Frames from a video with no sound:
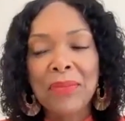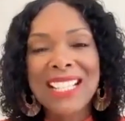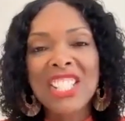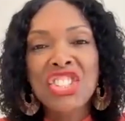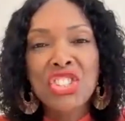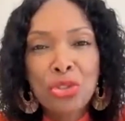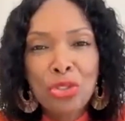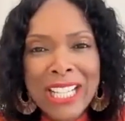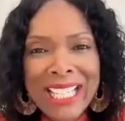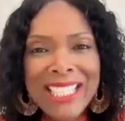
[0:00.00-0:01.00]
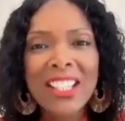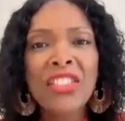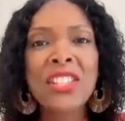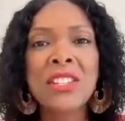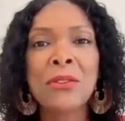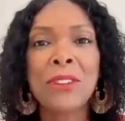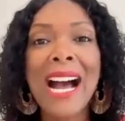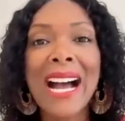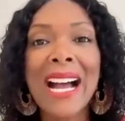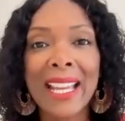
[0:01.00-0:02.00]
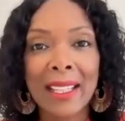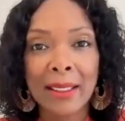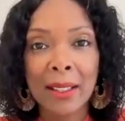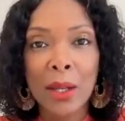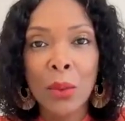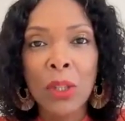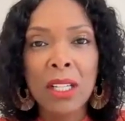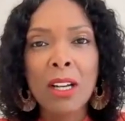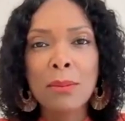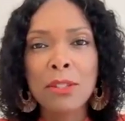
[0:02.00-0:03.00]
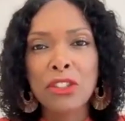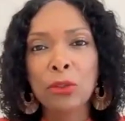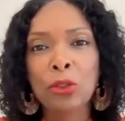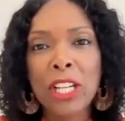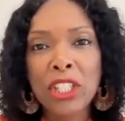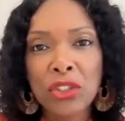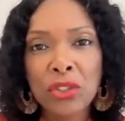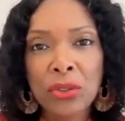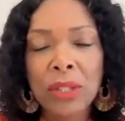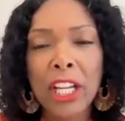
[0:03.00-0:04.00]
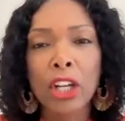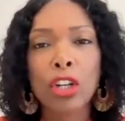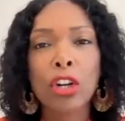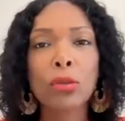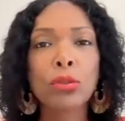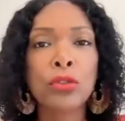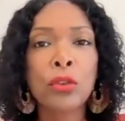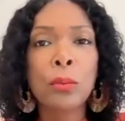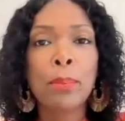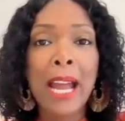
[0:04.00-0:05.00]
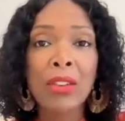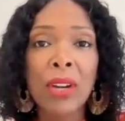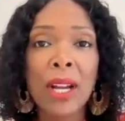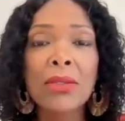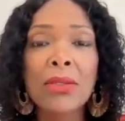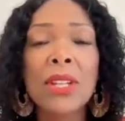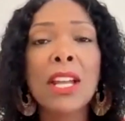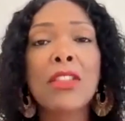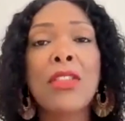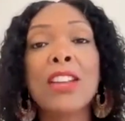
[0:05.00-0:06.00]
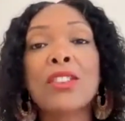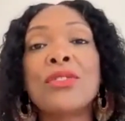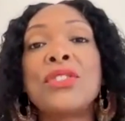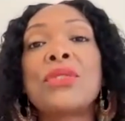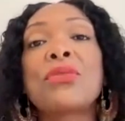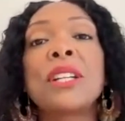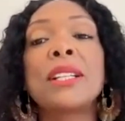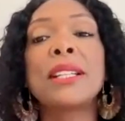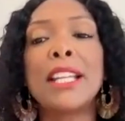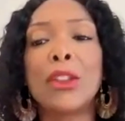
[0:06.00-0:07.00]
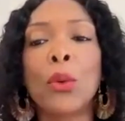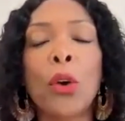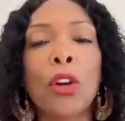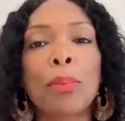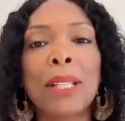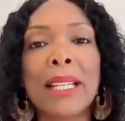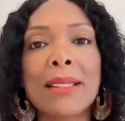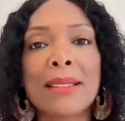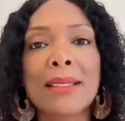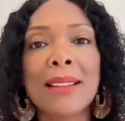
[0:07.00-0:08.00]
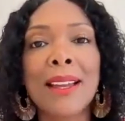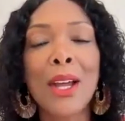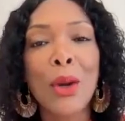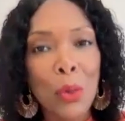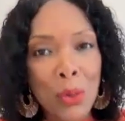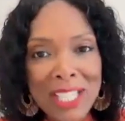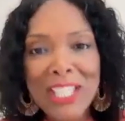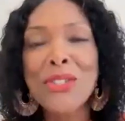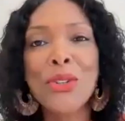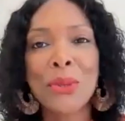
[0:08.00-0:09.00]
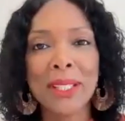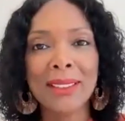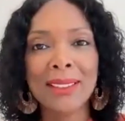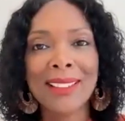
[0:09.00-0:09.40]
shrink the divide when it comes to racial and cultural backgrounds that are different in the workplace. We can do it.